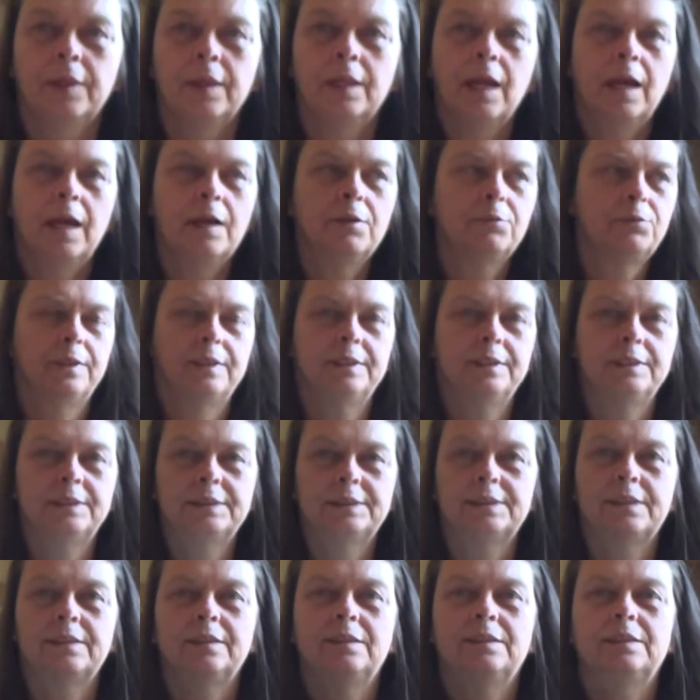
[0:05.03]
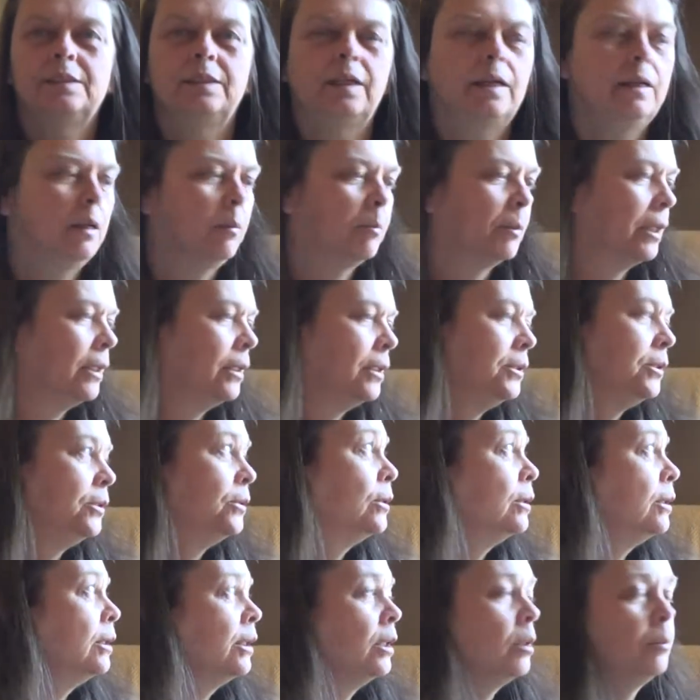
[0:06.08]
Hi friends, today I'm going to do a
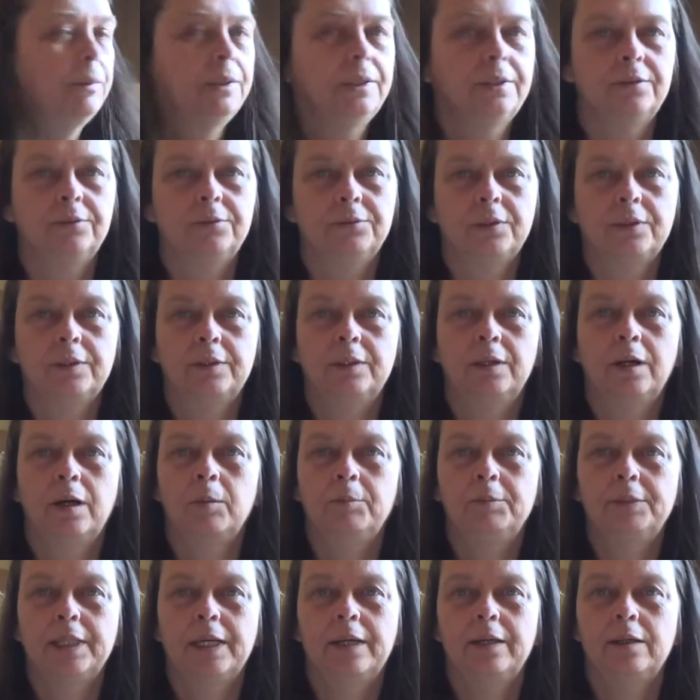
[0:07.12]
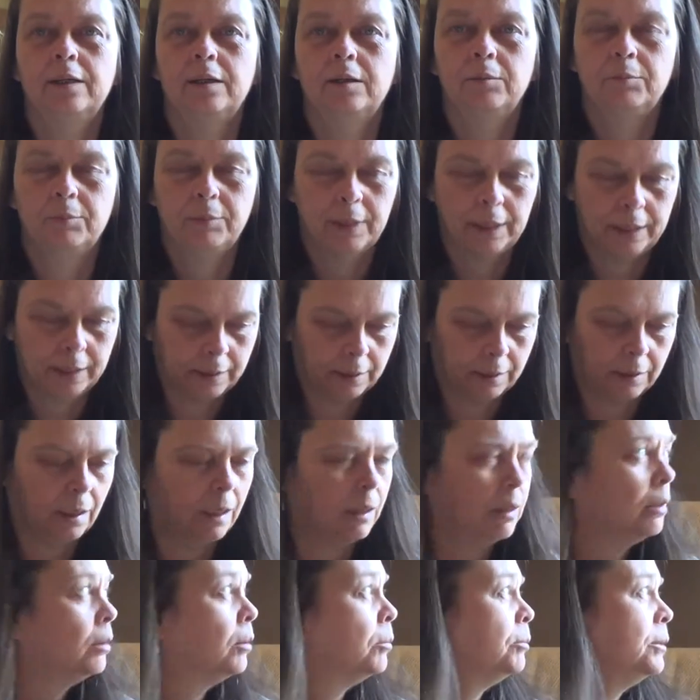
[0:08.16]
little bit of an update on my
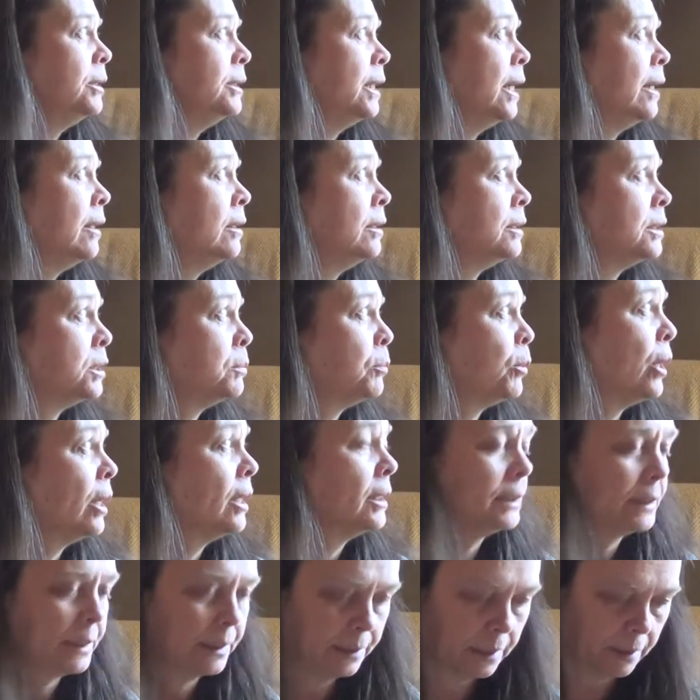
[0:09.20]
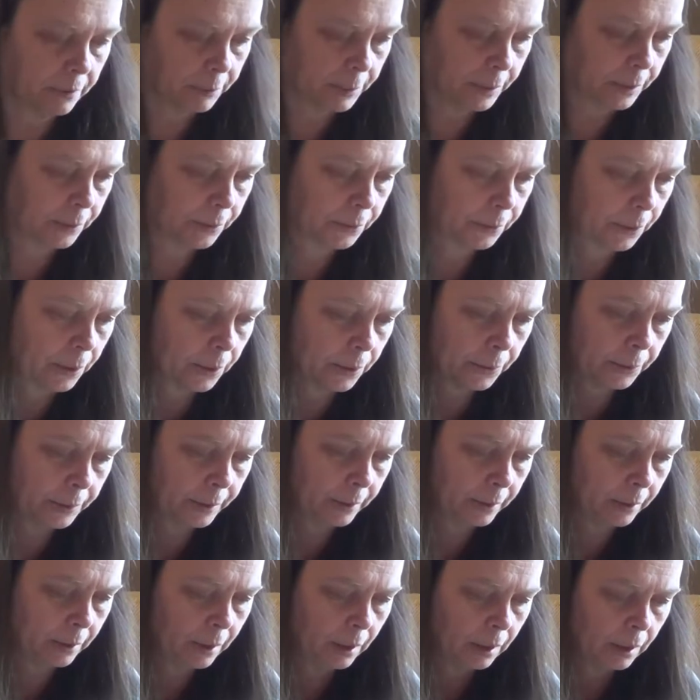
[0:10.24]
um, potato sprouts that I've been
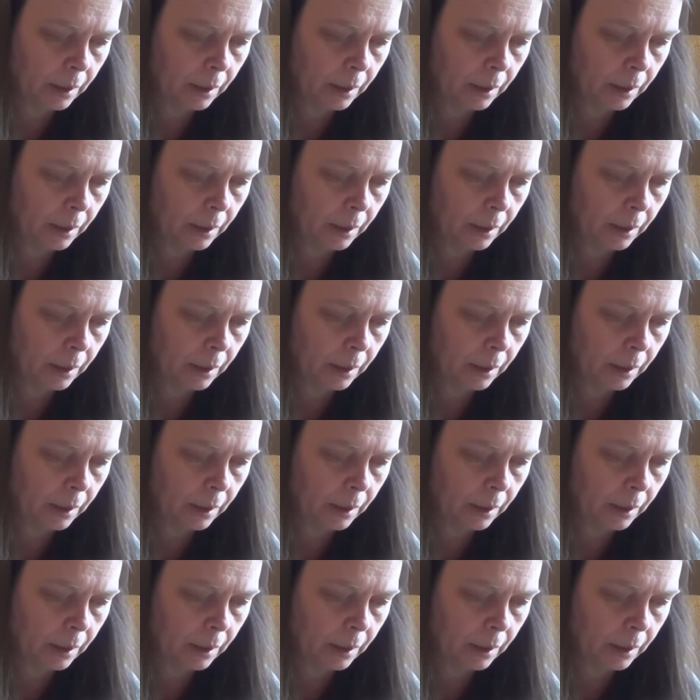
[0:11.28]
growing